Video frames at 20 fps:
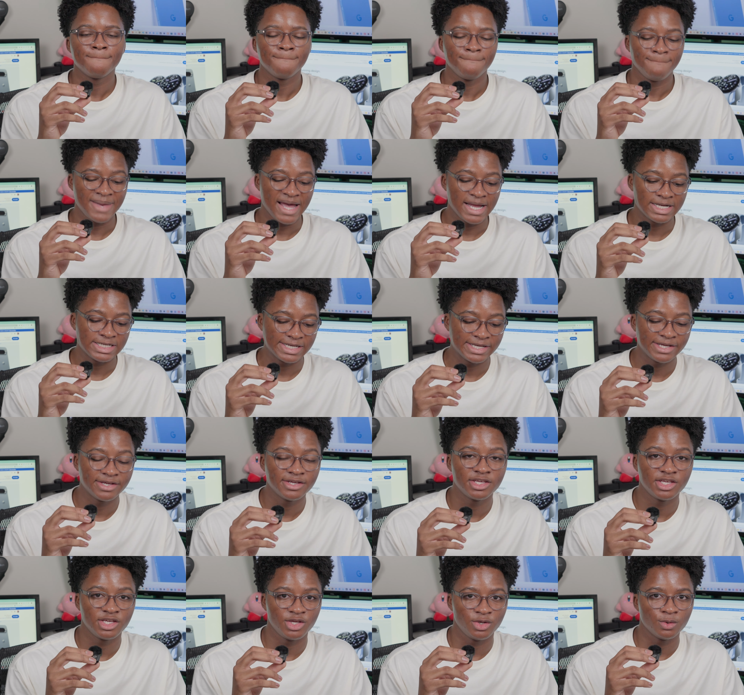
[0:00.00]

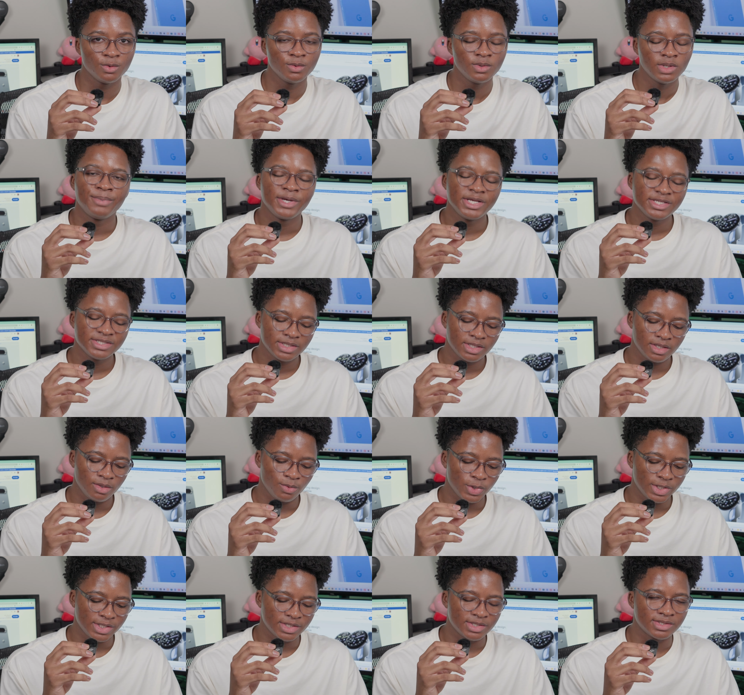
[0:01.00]
Magic Queue. Basically
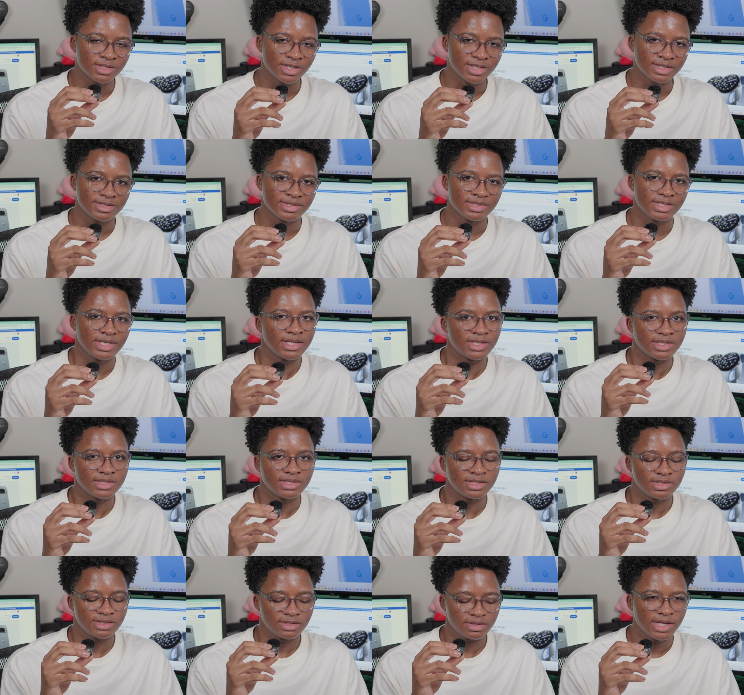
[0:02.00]
what it does
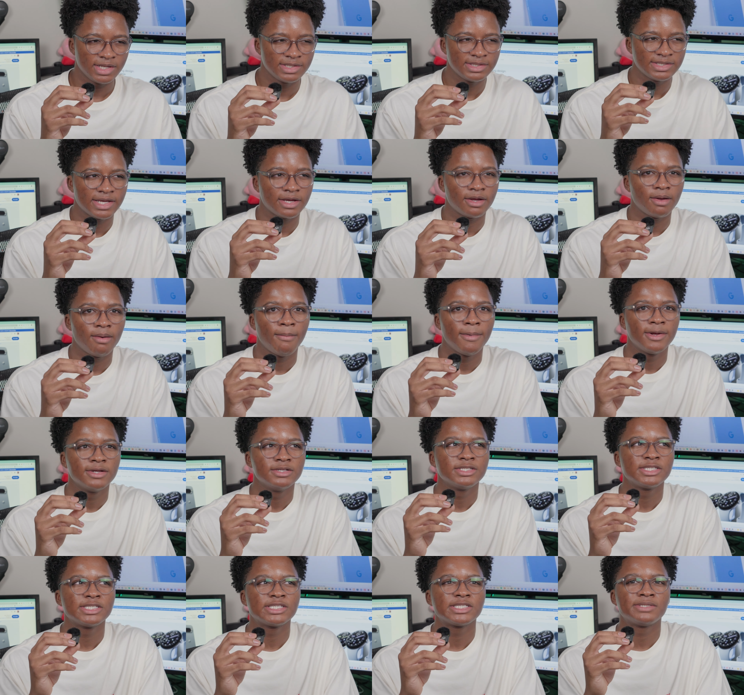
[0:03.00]
is it's like
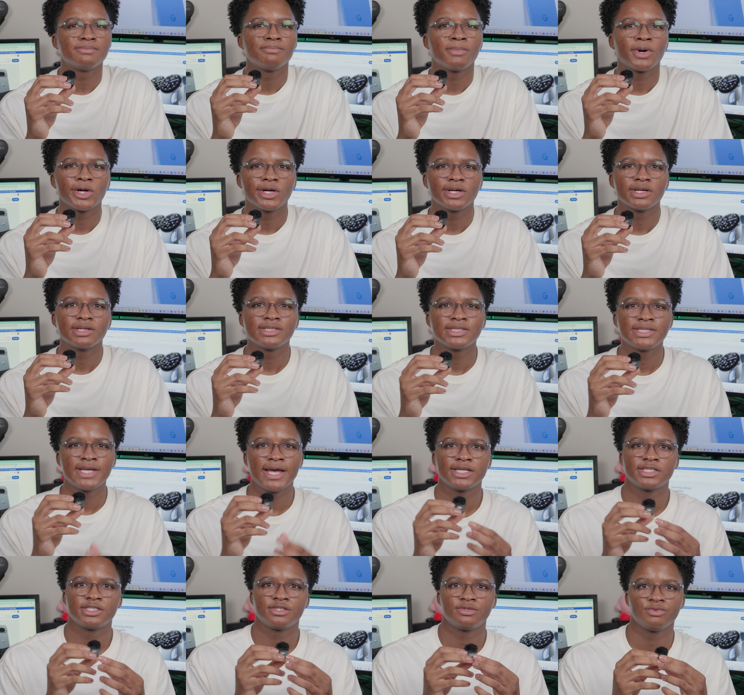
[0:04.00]
smart
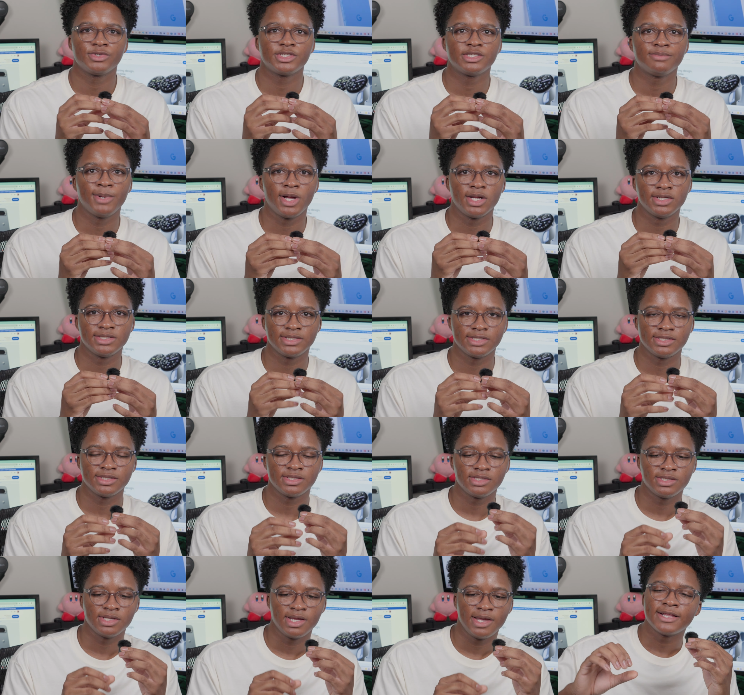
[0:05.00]
text
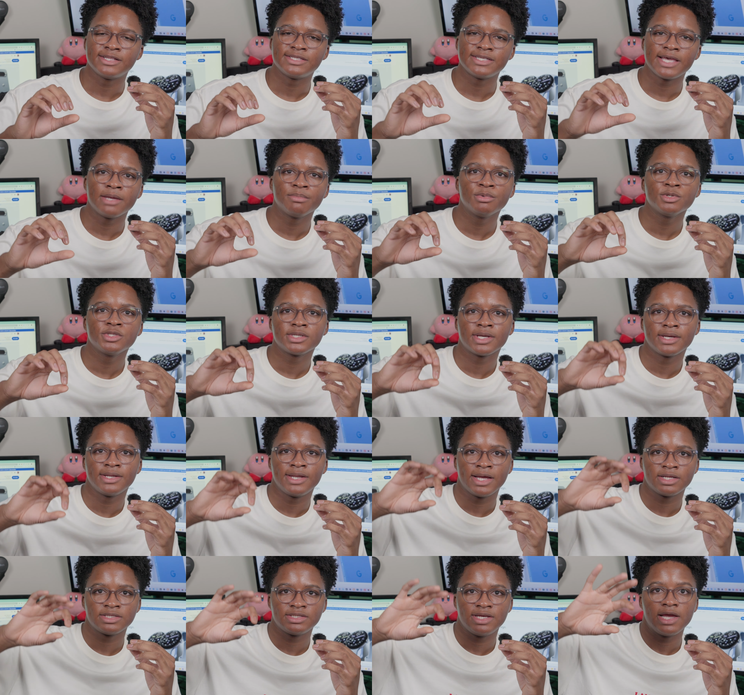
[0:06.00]
responses. It's able to
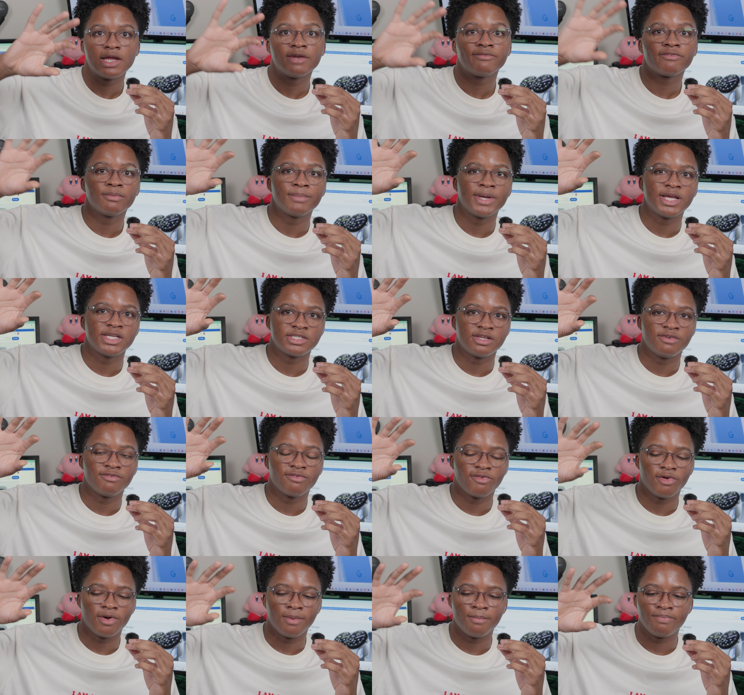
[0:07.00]
connect information
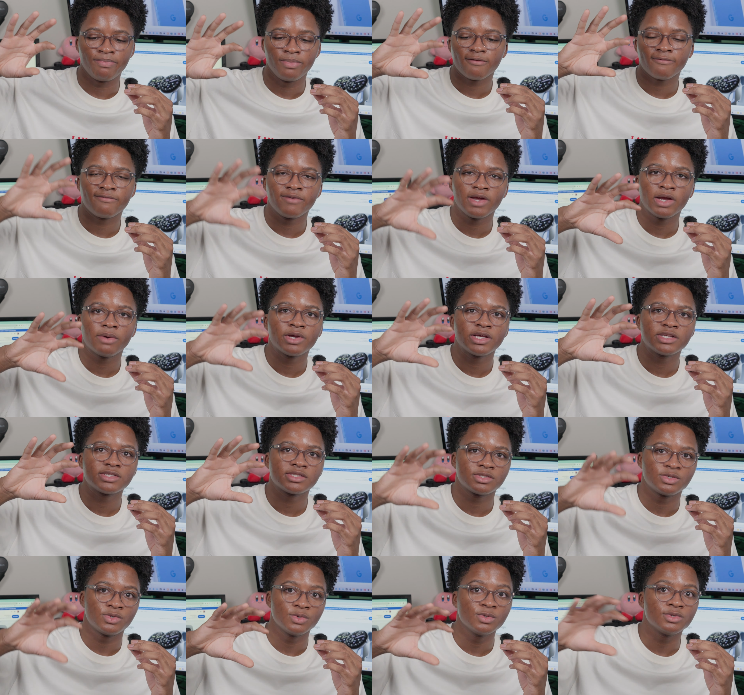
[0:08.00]
from
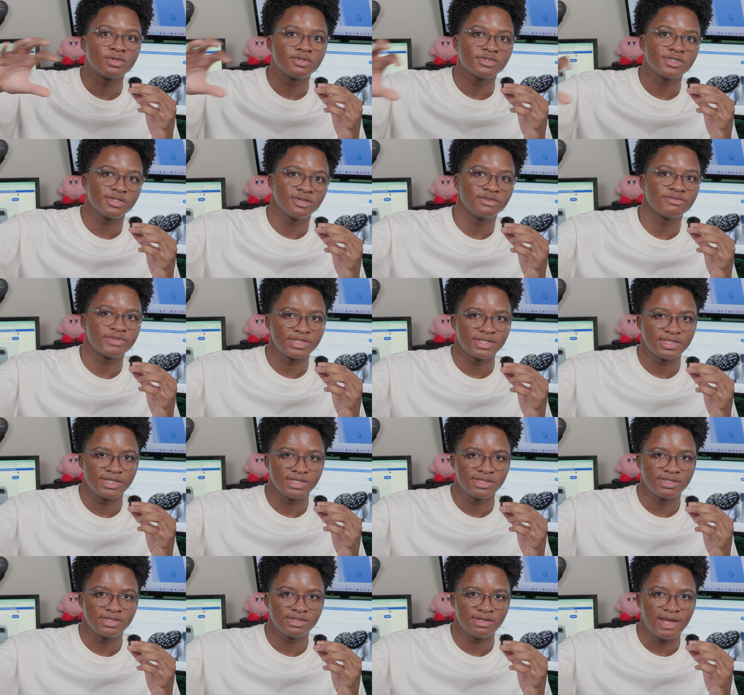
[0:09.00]
various Google
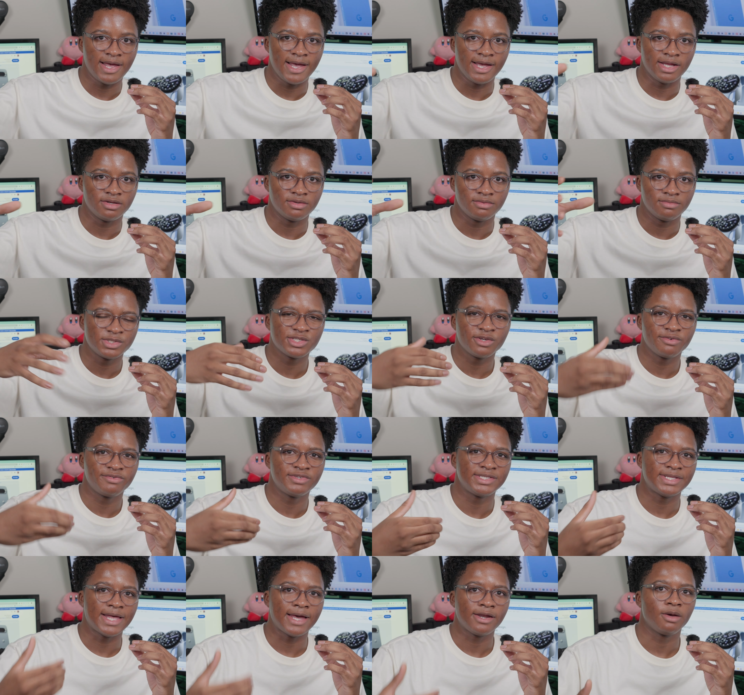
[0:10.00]
services and
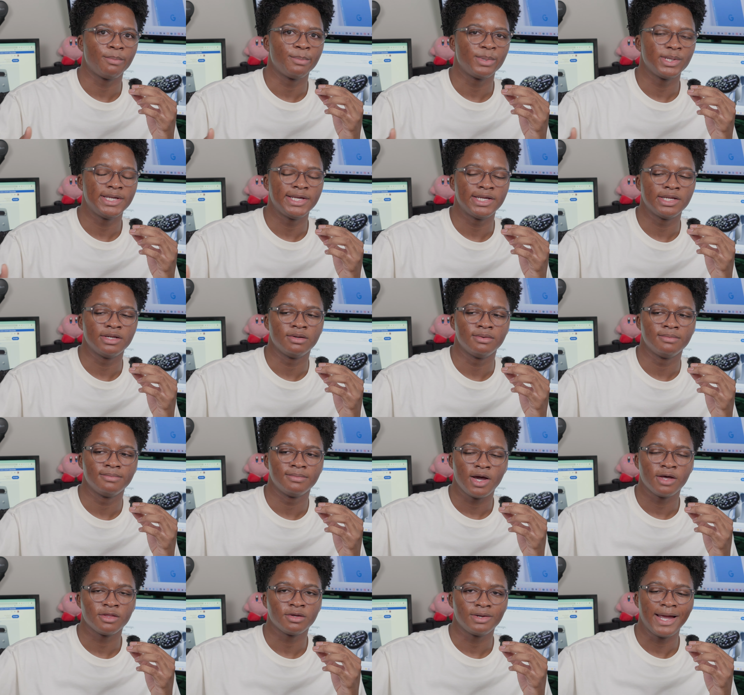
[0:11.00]
surface that up
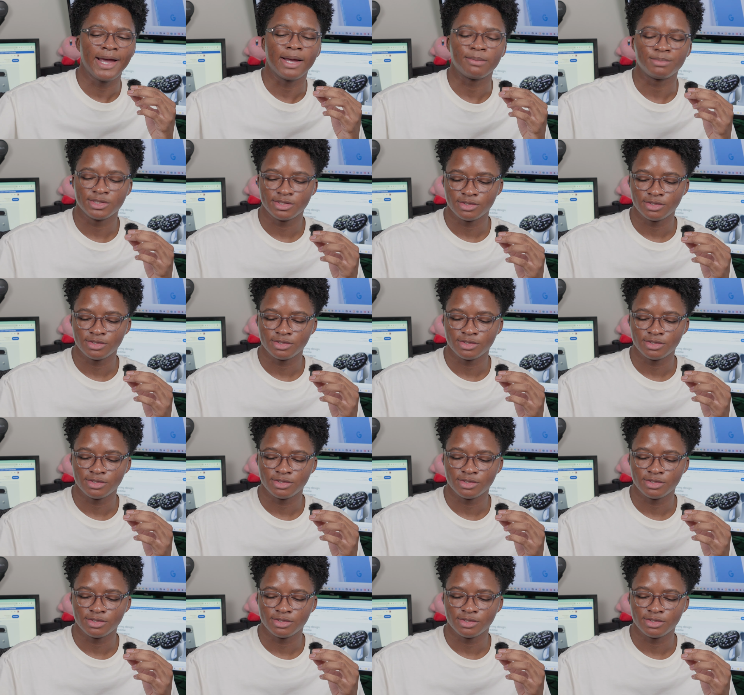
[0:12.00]
in other apps.